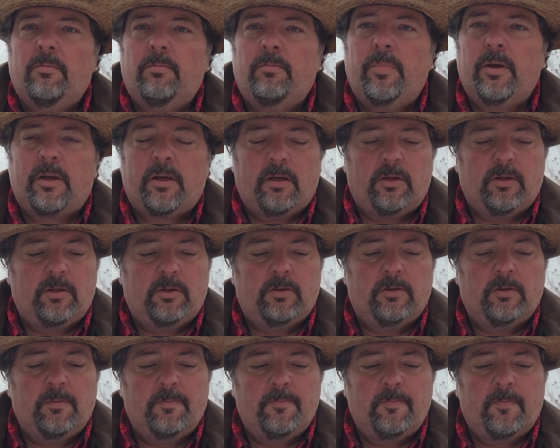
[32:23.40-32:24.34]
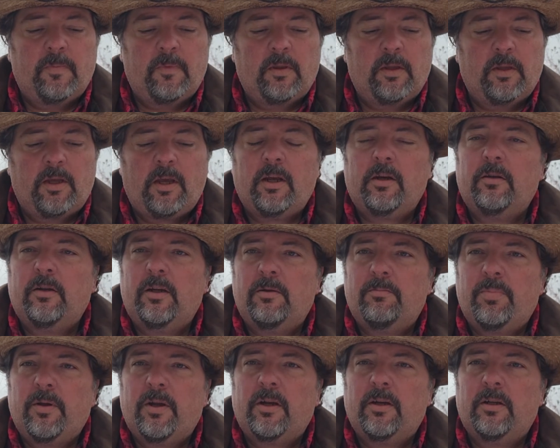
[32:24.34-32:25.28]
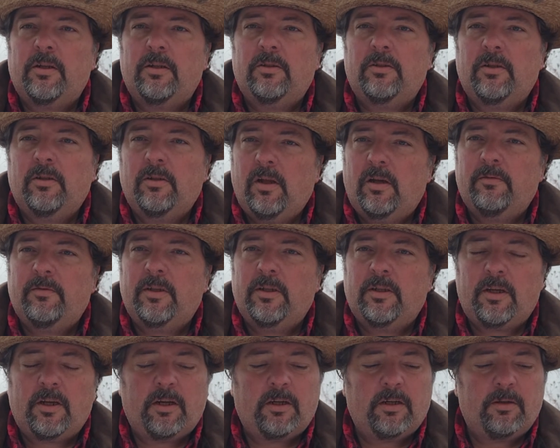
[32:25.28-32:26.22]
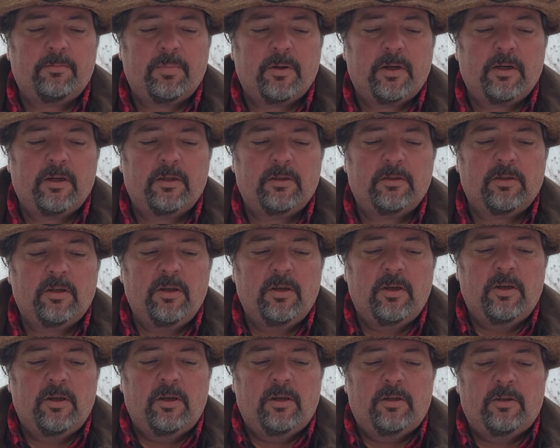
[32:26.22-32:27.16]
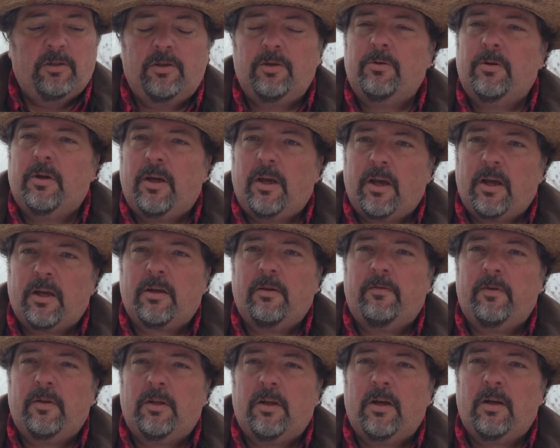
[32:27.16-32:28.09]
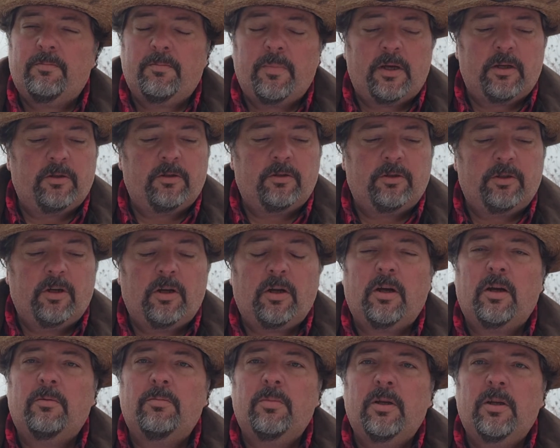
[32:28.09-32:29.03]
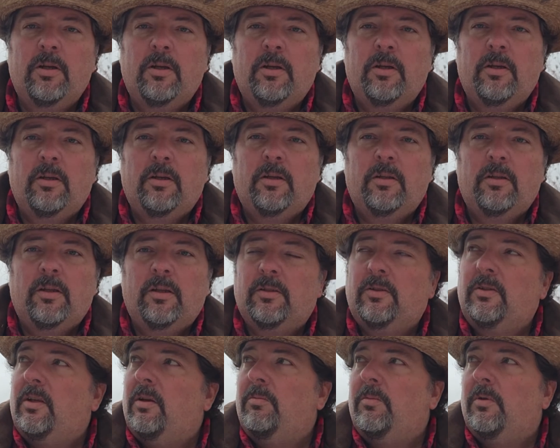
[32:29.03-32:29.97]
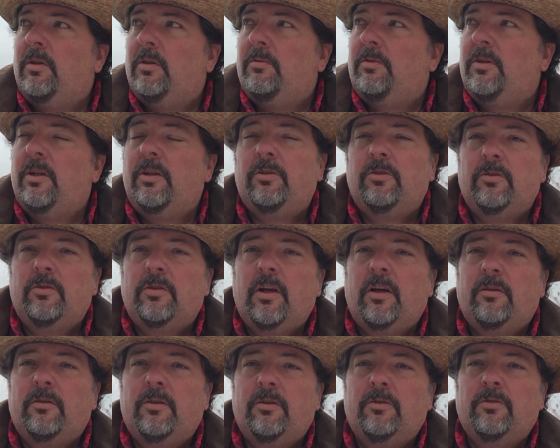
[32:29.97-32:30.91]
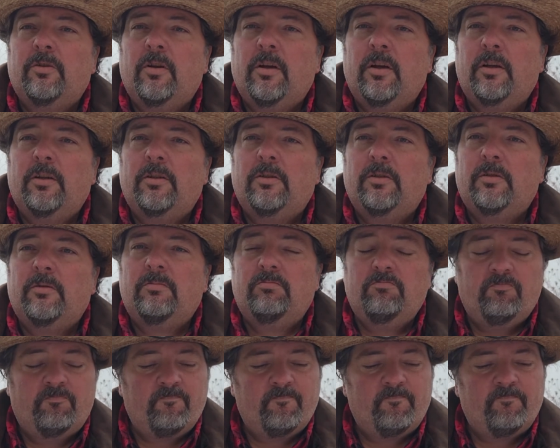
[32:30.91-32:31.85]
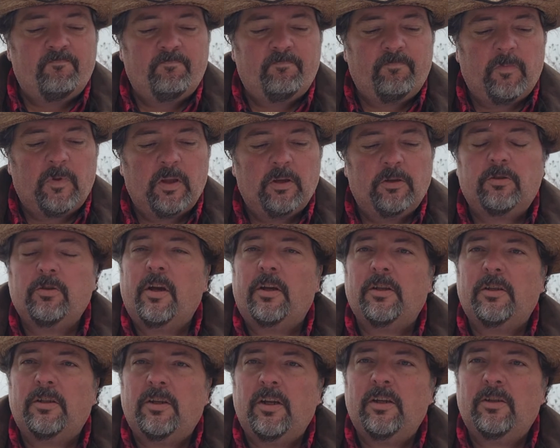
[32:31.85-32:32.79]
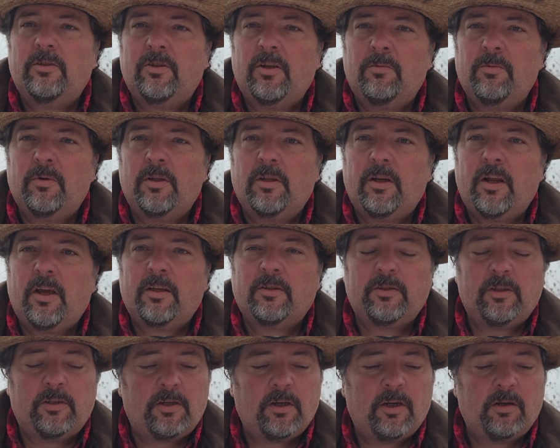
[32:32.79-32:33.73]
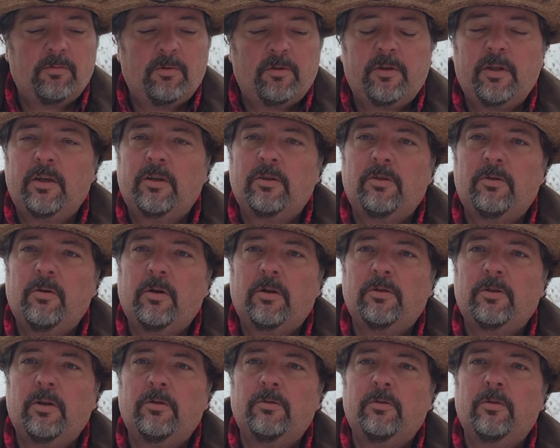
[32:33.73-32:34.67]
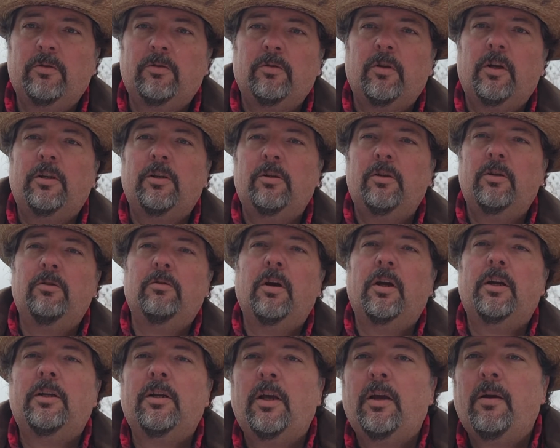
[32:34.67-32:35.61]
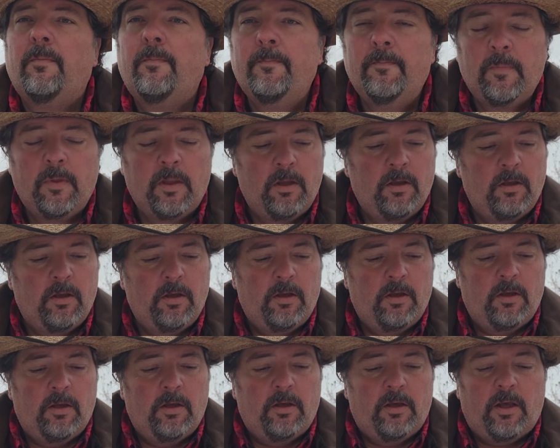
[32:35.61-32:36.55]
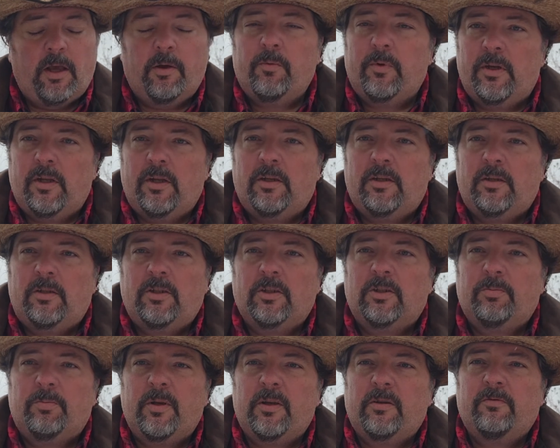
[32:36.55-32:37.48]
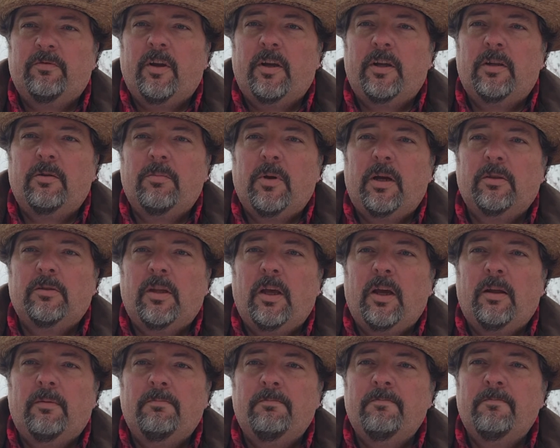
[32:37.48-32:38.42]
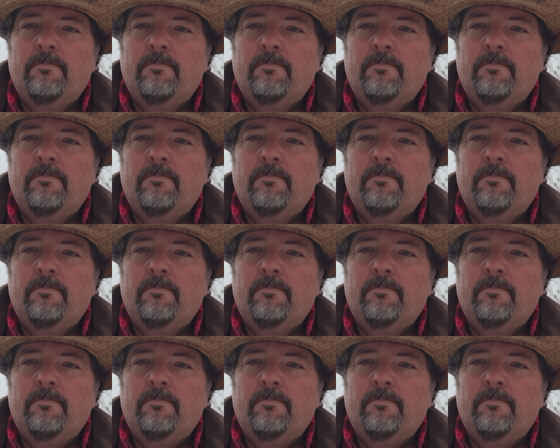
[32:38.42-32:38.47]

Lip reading: Because caring parents, loving, caring parents, do a heck of a lot better job than some of the teachers out there trying to teach some of the nasty, terrible things to our children they're trying to do right now. And we need to just speak frank about that.